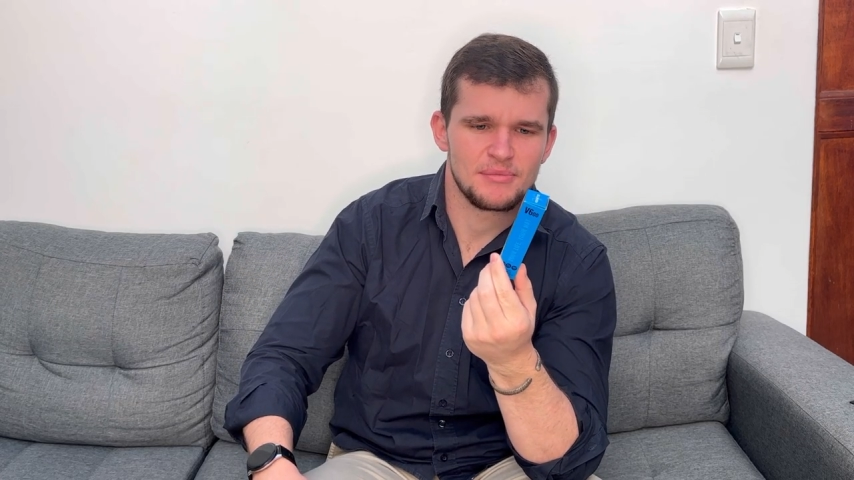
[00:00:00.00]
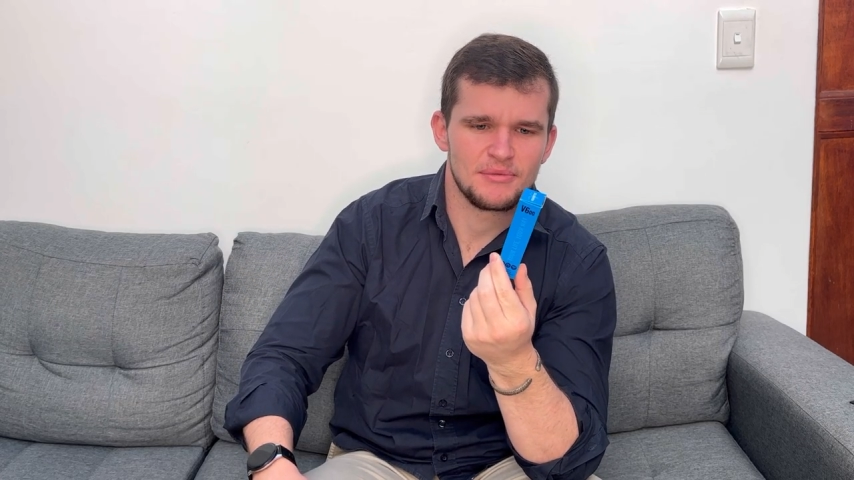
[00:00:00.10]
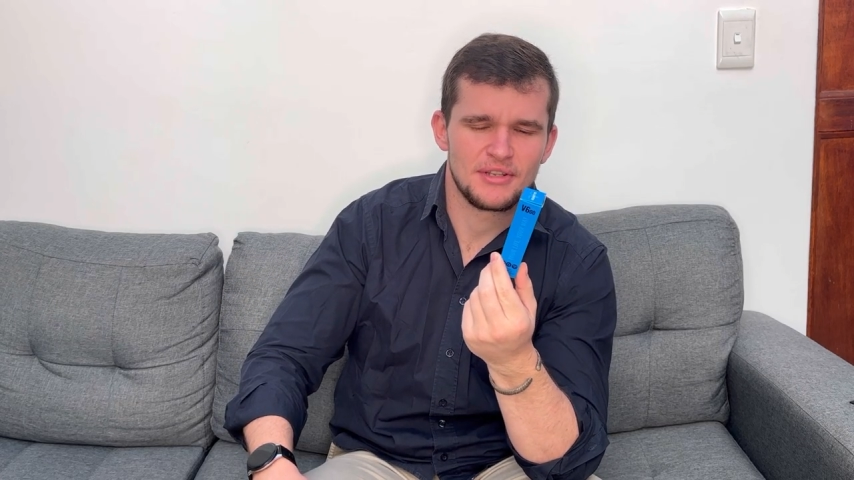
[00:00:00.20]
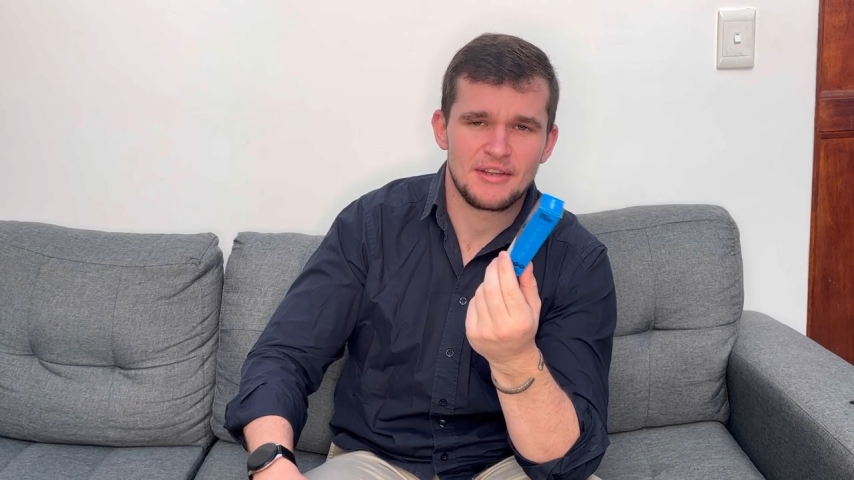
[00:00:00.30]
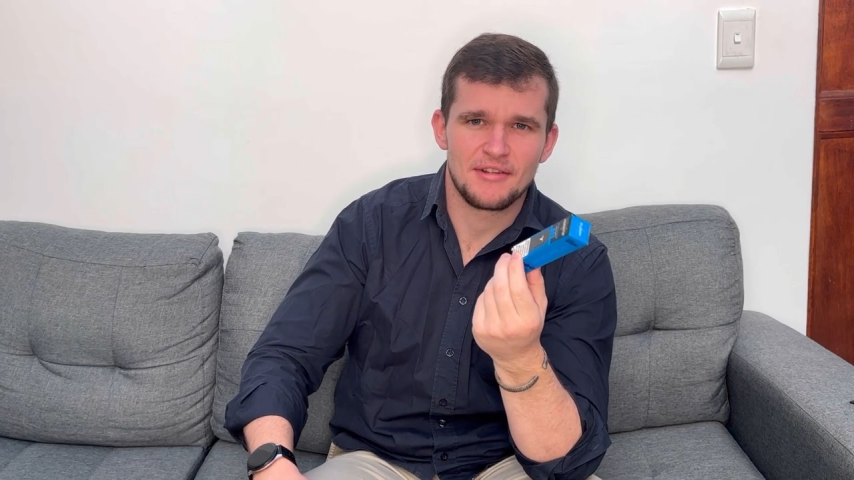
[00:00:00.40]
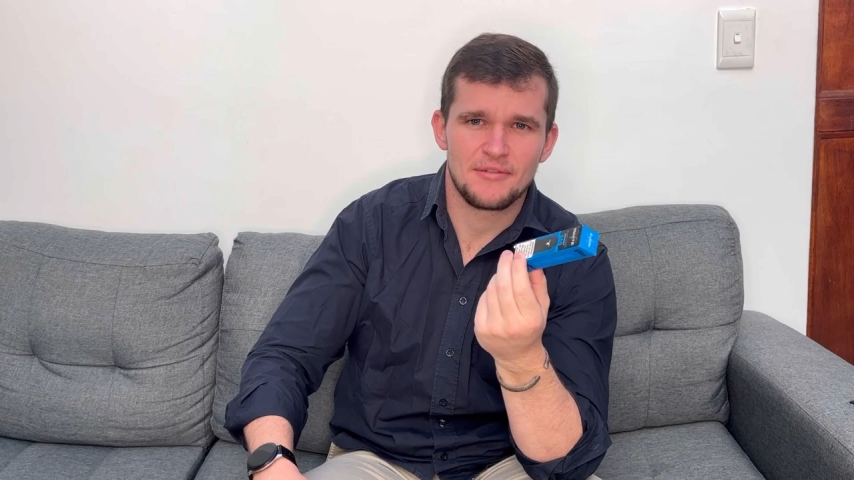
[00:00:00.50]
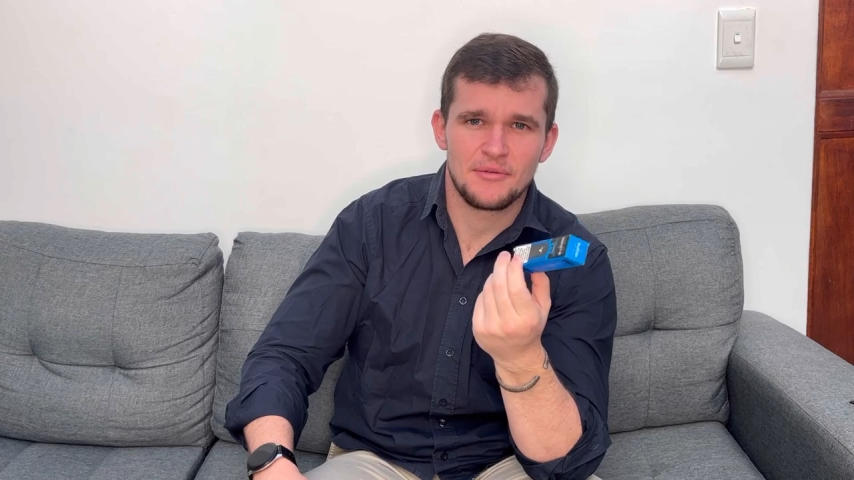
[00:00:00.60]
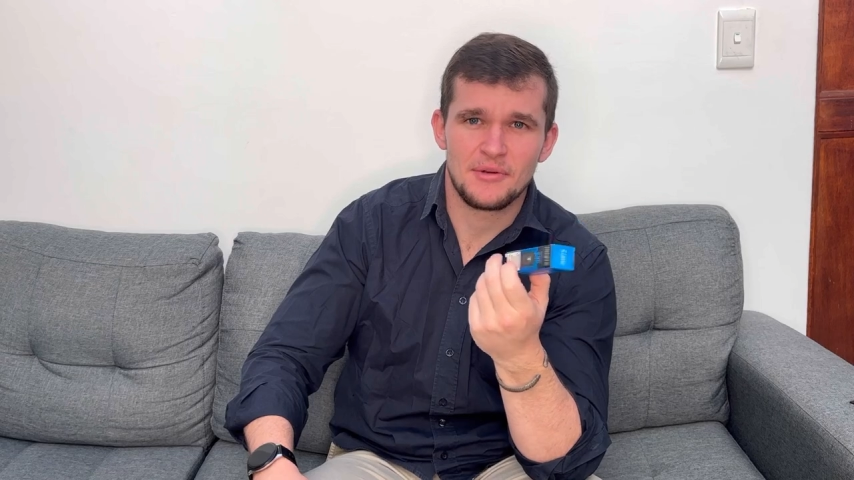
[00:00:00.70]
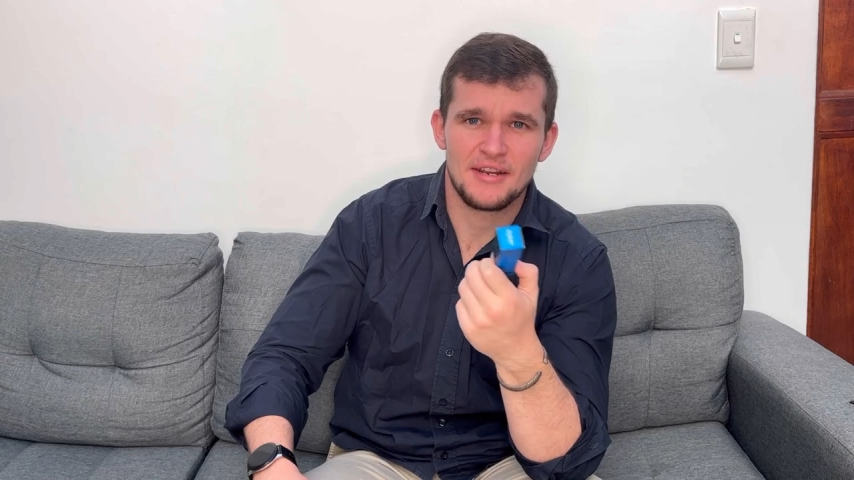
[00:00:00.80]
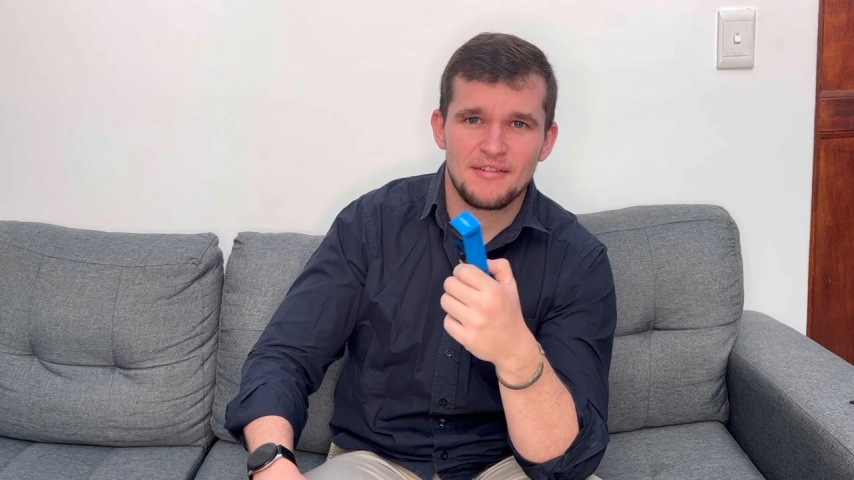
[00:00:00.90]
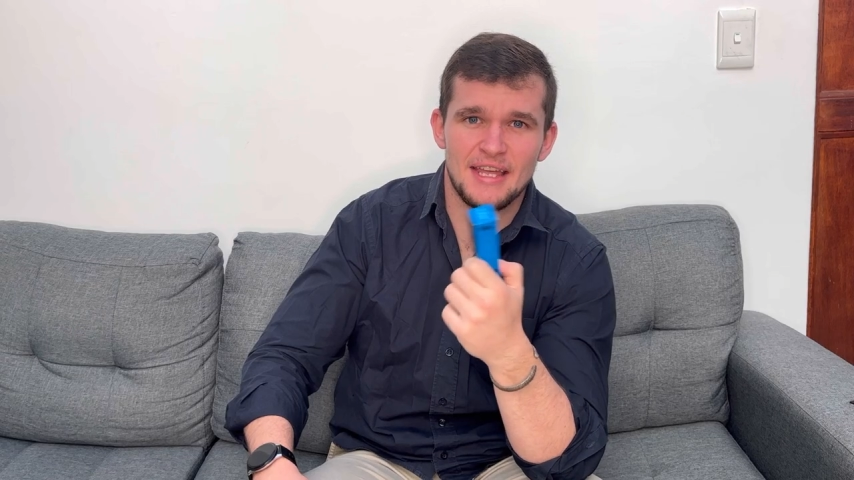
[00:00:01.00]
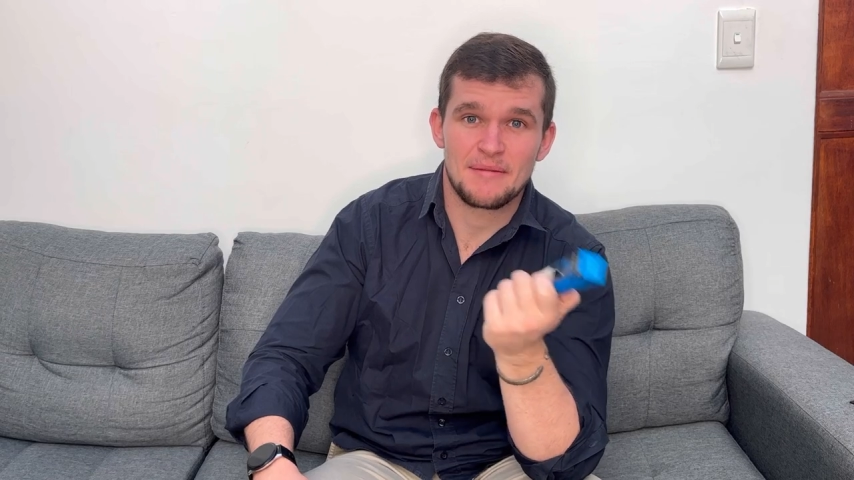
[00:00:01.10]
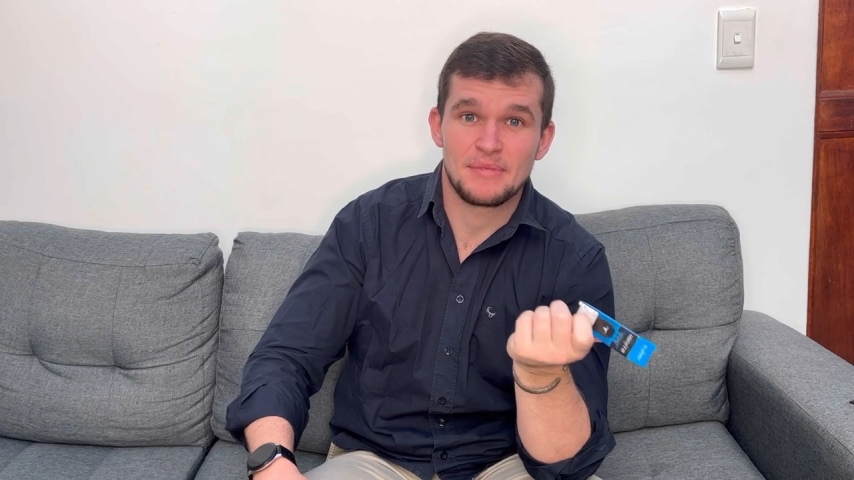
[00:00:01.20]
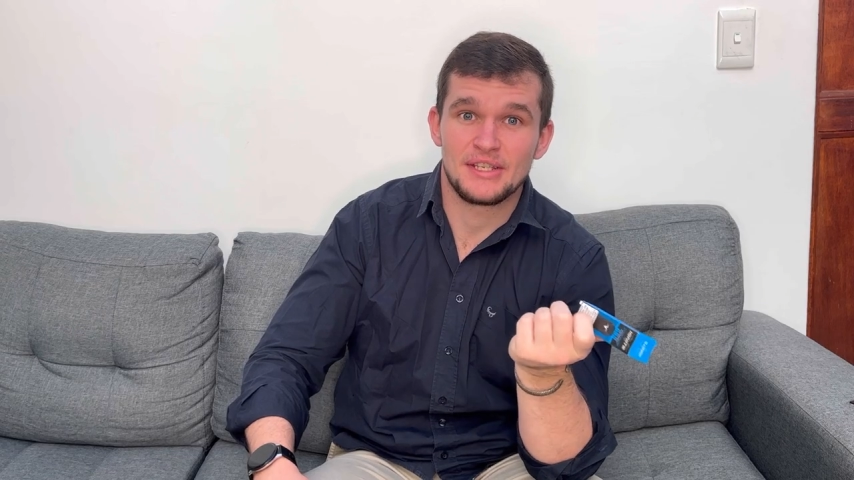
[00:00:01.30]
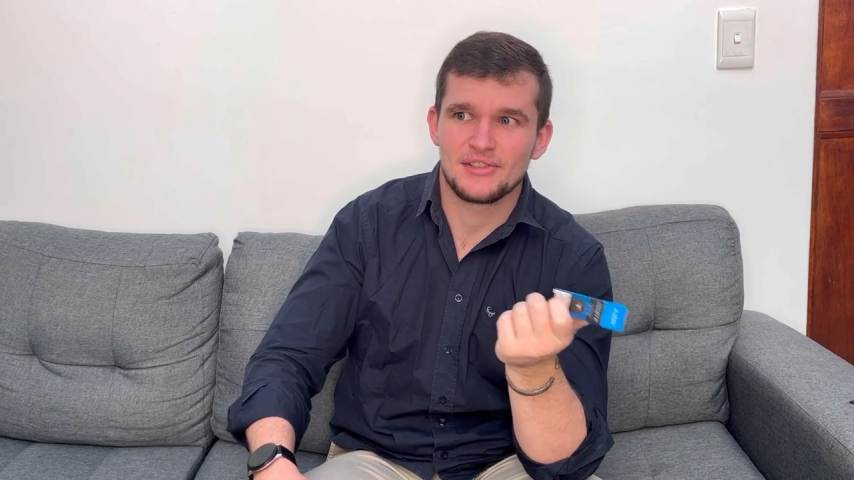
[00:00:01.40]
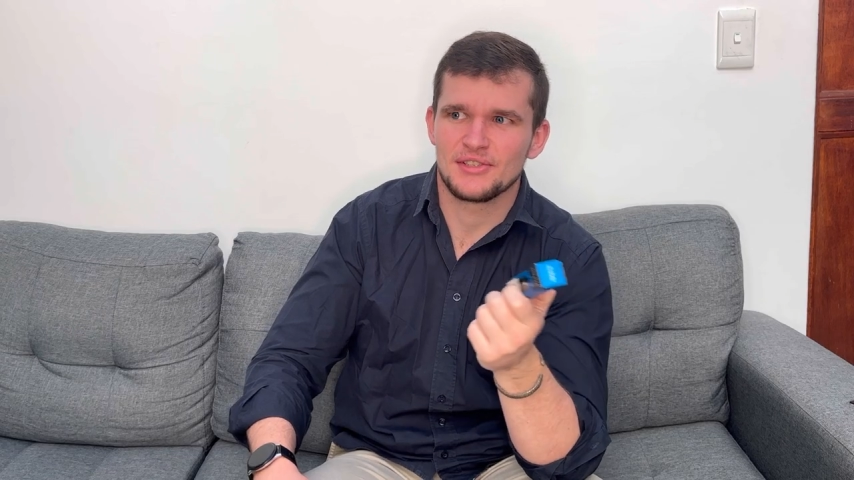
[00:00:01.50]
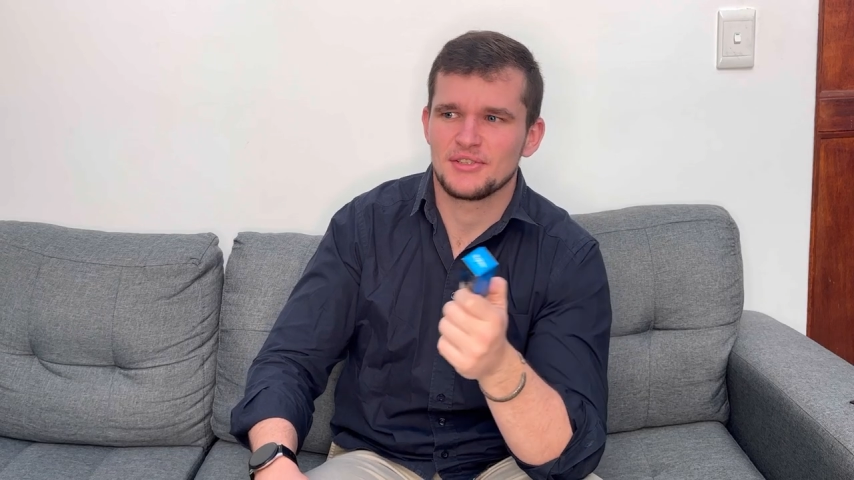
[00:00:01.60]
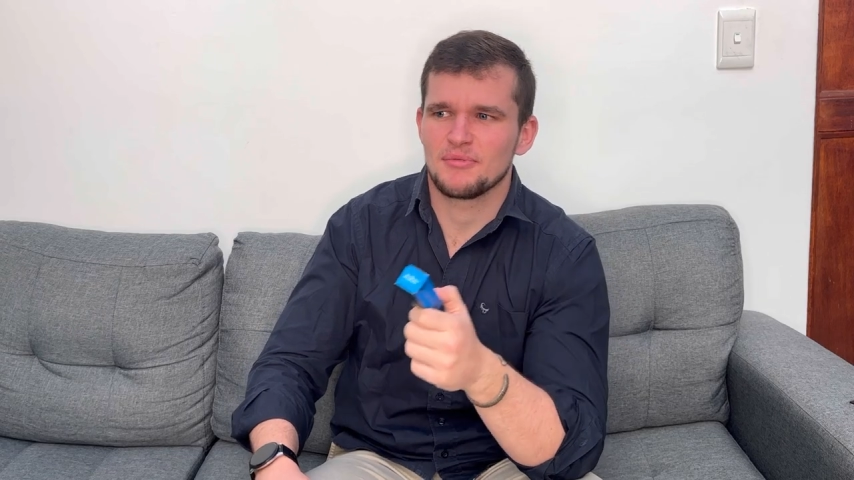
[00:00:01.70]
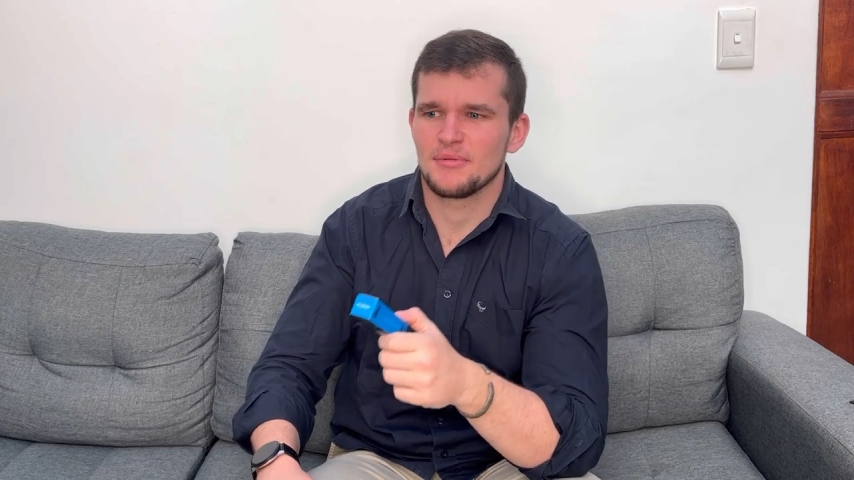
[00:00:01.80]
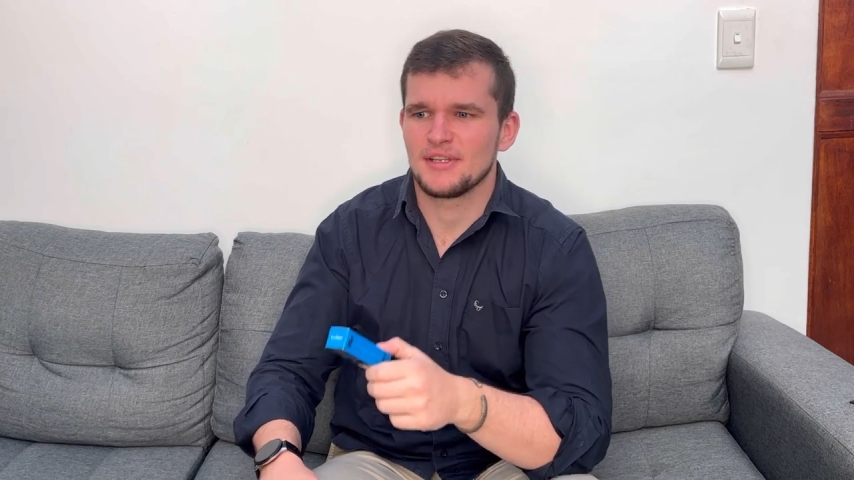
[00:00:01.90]
Whatever that means. That's
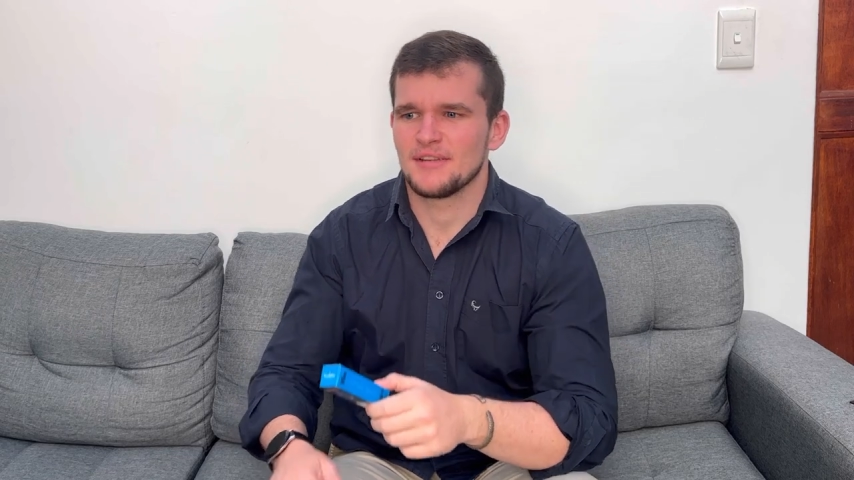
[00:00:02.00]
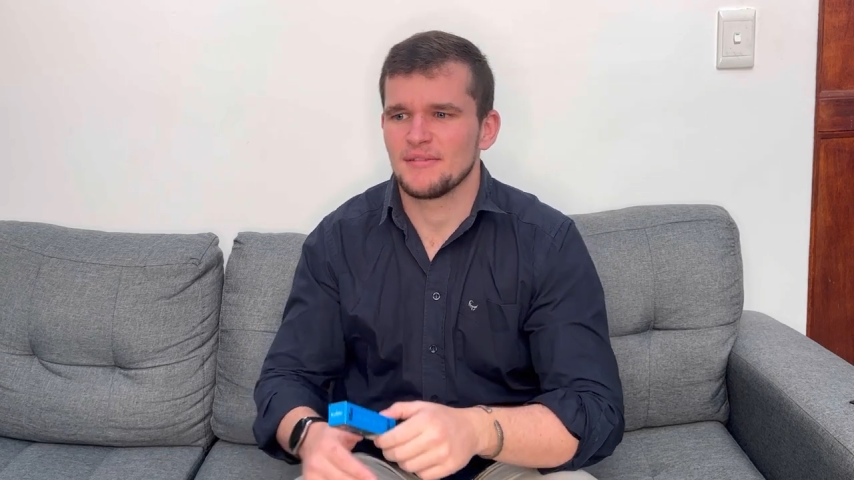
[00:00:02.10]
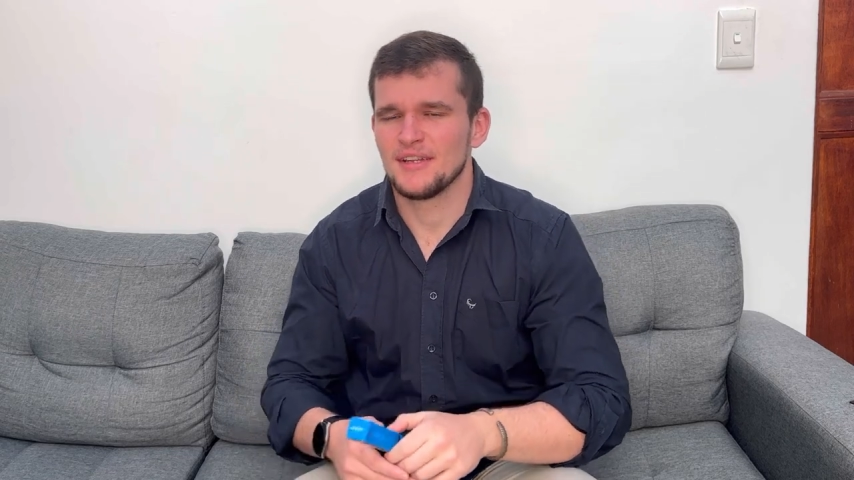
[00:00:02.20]
probably